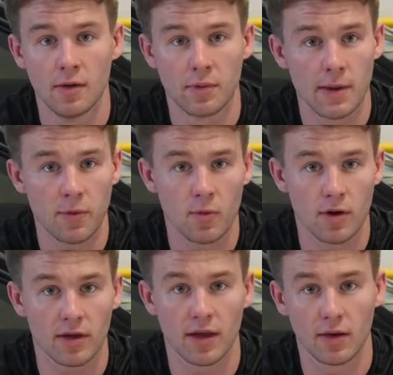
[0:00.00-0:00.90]

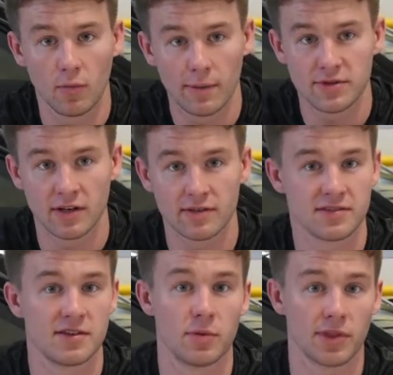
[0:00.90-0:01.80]
paperwork and website to
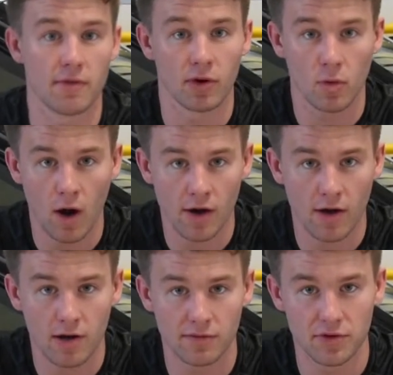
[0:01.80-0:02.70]
see what they require
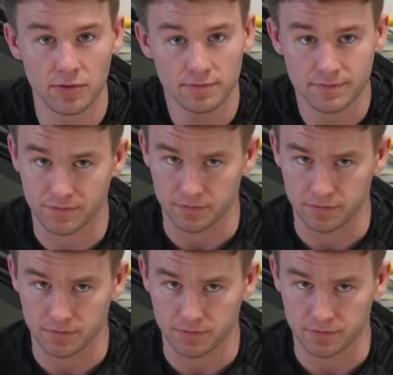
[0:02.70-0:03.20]
out of you.